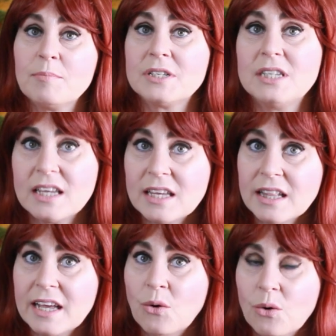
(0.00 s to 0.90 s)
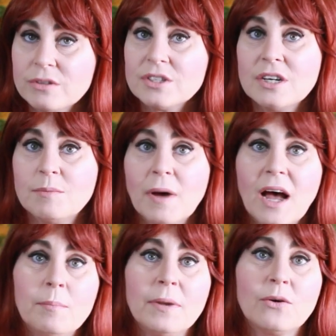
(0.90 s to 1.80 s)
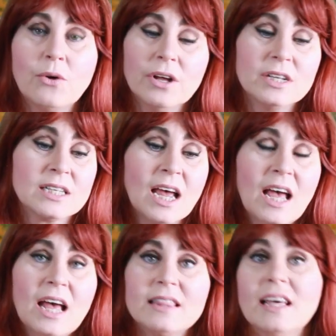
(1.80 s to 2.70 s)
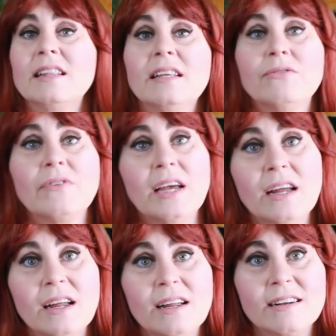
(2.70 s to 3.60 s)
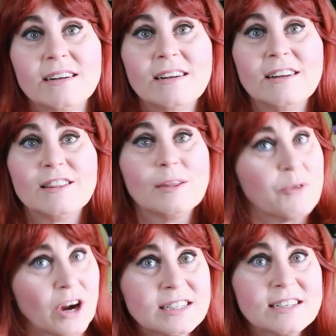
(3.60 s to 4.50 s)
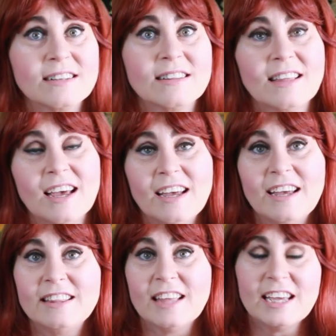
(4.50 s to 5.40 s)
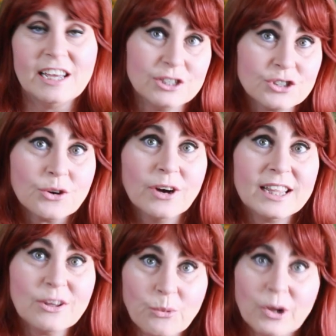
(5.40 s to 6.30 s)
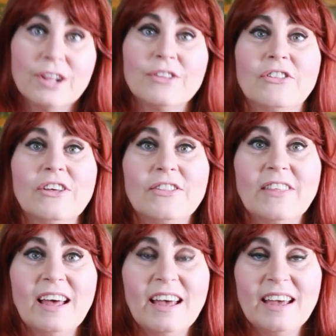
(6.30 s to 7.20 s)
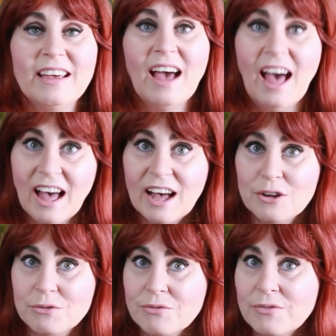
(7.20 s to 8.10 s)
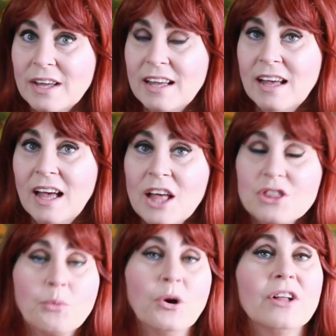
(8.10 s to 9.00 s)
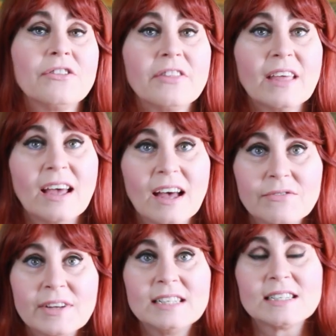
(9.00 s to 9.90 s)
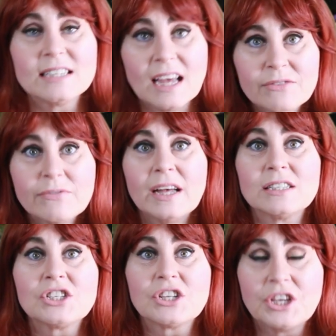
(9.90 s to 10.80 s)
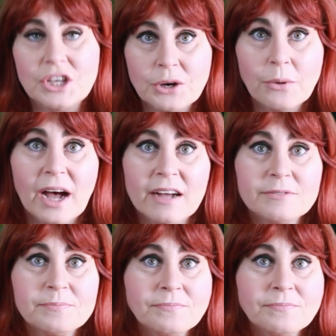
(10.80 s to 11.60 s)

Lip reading: are particularly haunted by, because they live in the present. They enjoy the world that they have. The world that they have is safe and secure.